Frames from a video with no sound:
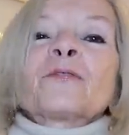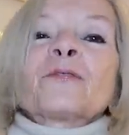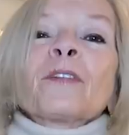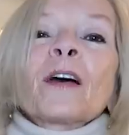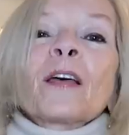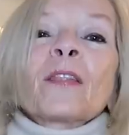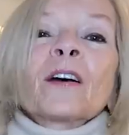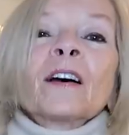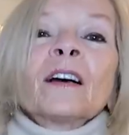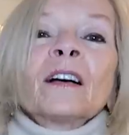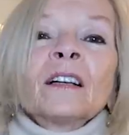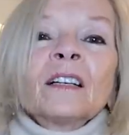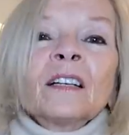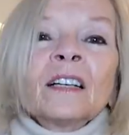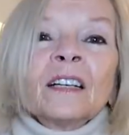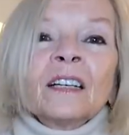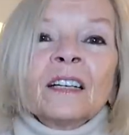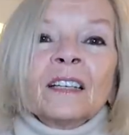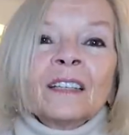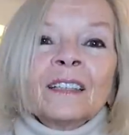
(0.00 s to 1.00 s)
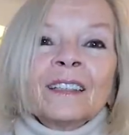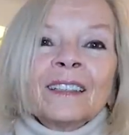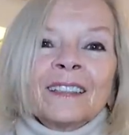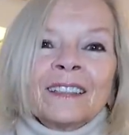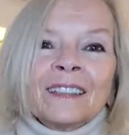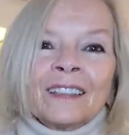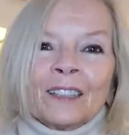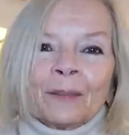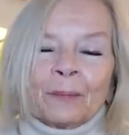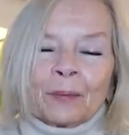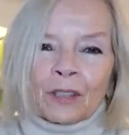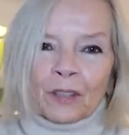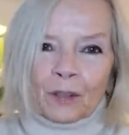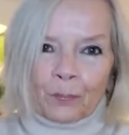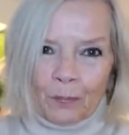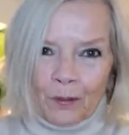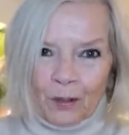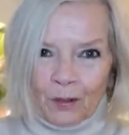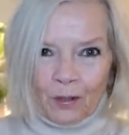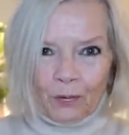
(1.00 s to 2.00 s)
feather. But
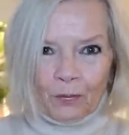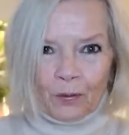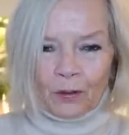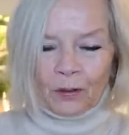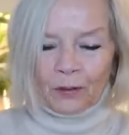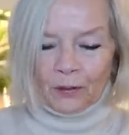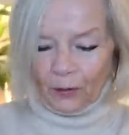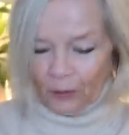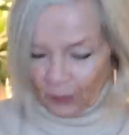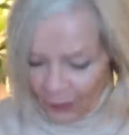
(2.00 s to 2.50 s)
it's beautiful.